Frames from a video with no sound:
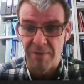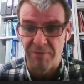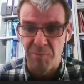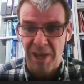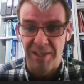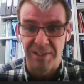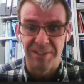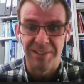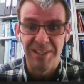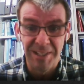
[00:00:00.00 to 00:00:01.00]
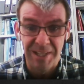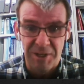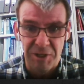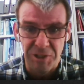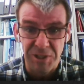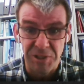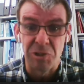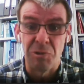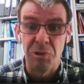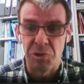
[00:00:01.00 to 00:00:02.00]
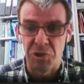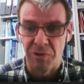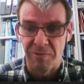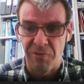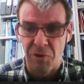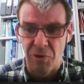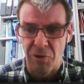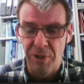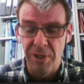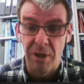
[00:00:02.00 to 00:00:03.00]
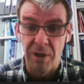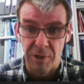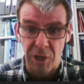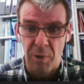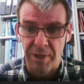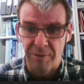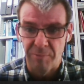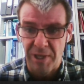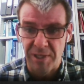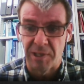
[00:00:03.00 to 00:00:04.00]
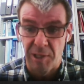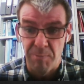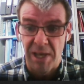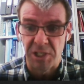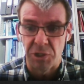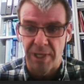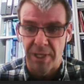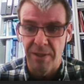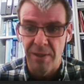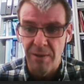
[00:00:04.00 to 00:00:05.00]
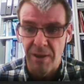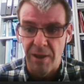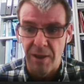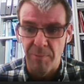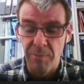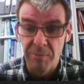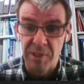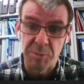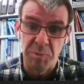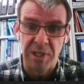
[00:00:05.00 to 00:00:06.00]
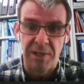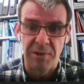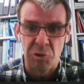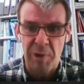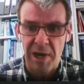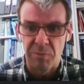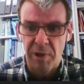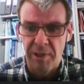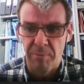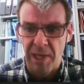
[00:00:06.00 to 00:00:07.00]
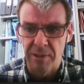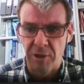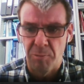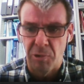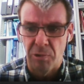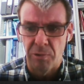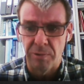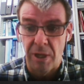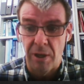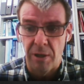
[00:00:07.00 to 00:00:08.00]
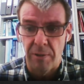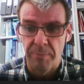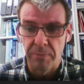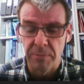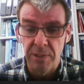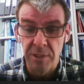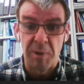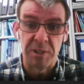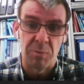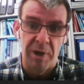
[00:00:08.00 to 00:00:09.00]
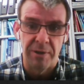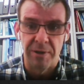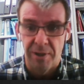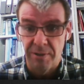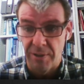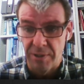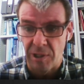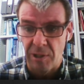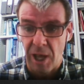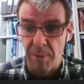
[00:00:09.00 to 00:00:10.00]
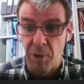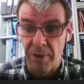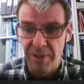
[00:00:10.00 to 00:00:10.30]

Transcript: have a maiden Canada solution for uh, going and basically measuring um, this potential pathway that may couple um, space weather and, and, climate.